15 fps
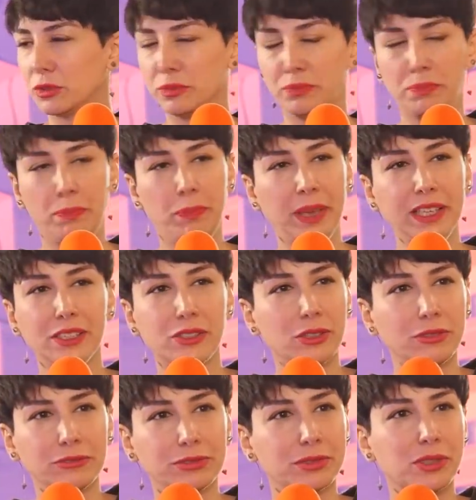for a piece
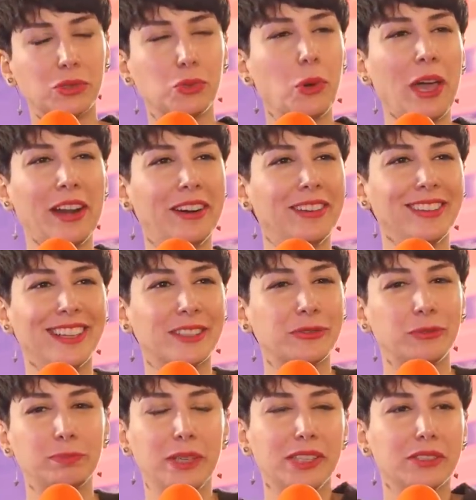of sweater, like
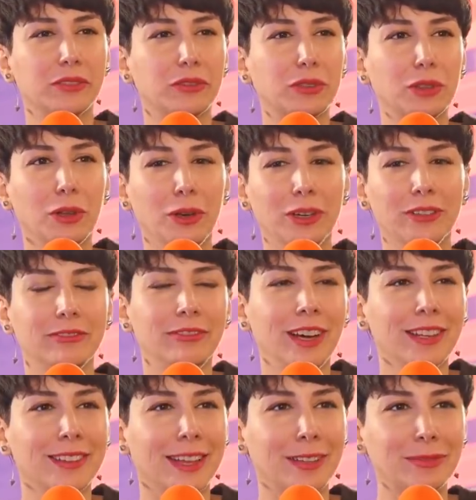piece of clothing.
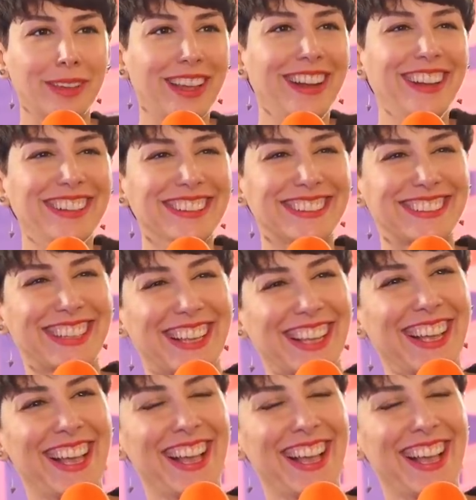Fuck that, man. It's like,